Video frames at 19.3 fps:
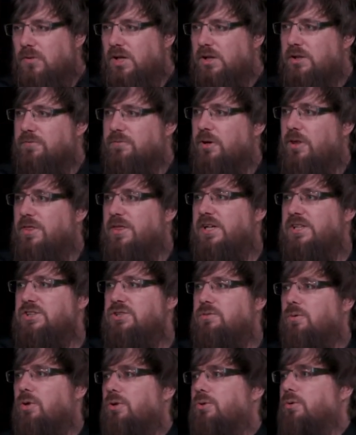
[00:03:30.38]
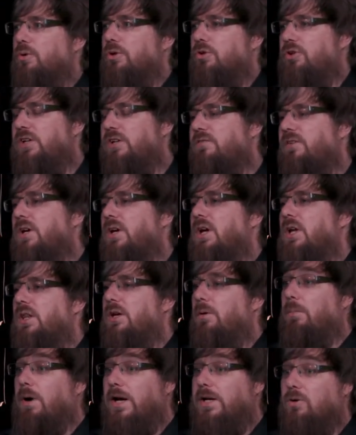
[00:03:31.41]
different things you want to achieve.
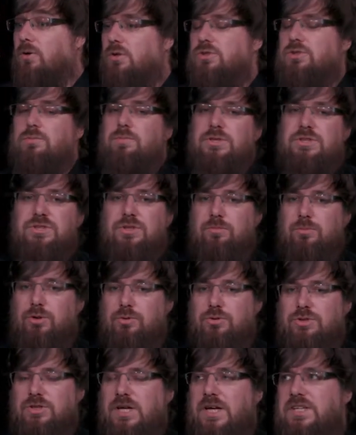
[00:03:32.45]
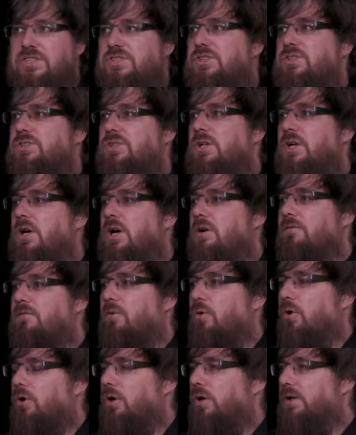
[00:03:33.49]
There might also be some use cases
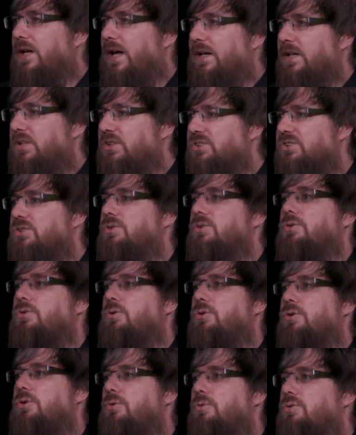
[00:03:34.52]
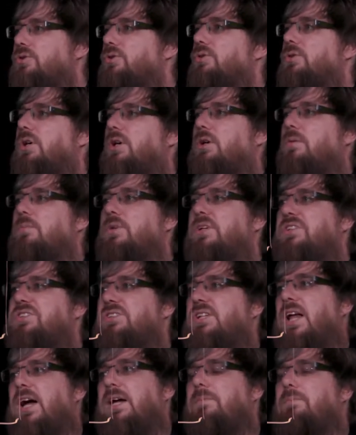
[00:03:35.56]
for tenants to use um, these
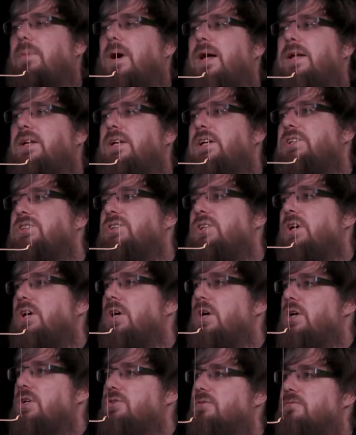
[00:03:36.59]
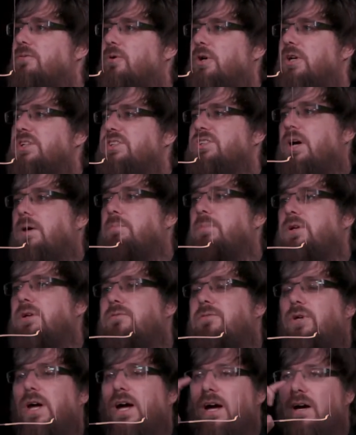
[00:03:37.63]
client bindings. So for example,
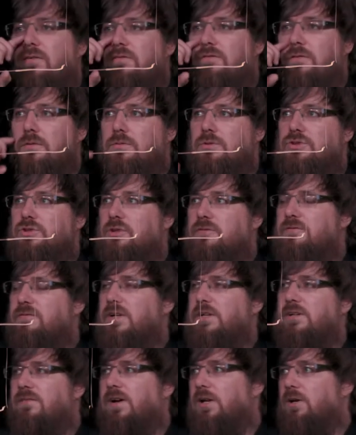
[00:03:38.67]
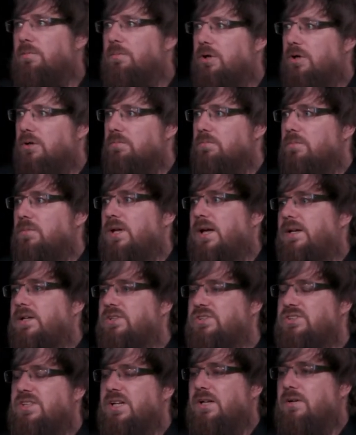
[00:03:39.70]
if you have software developer
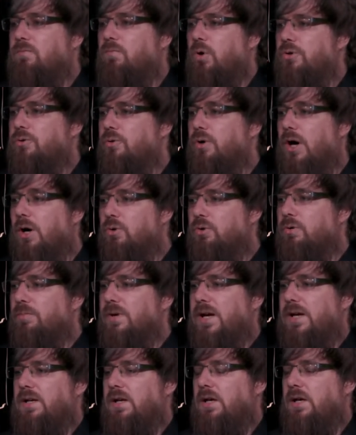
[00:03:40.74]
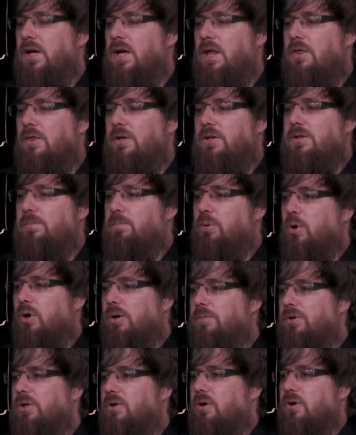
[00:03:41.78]
tenants that want to automate the
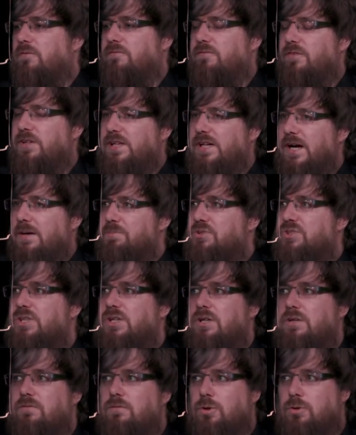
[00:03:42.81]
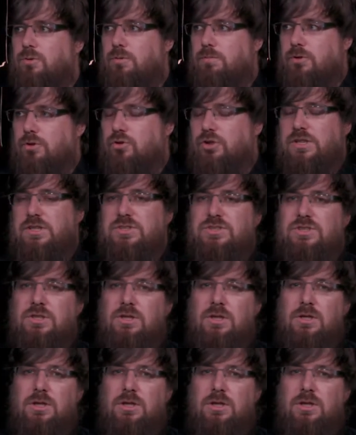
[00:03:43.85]
deployment of vApps and virtual machines